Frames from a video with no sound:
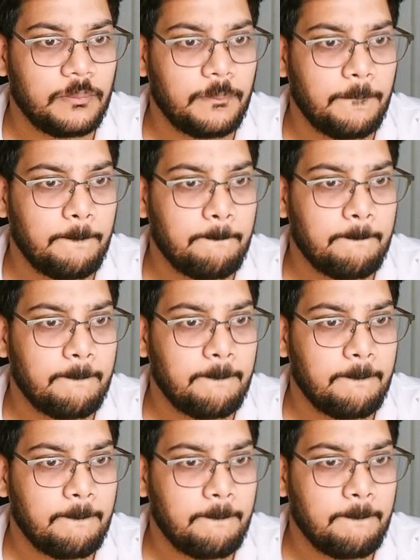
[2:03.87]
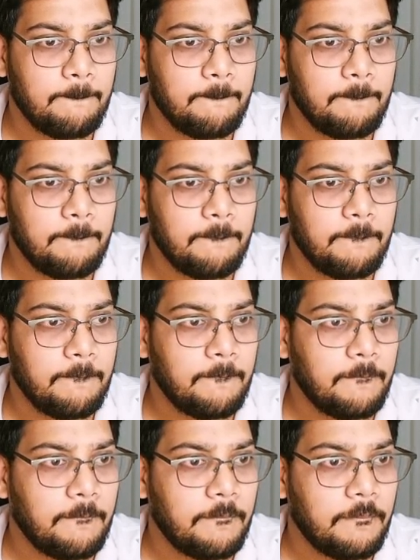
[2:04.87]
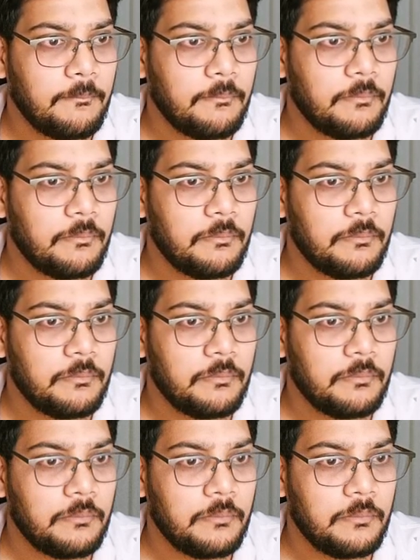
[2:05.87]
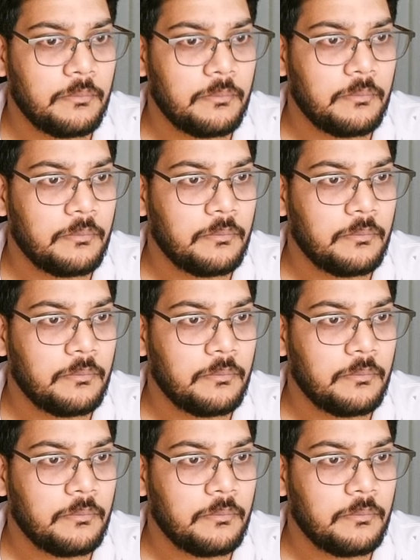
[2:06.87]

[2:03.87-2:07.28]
Nobody speaks.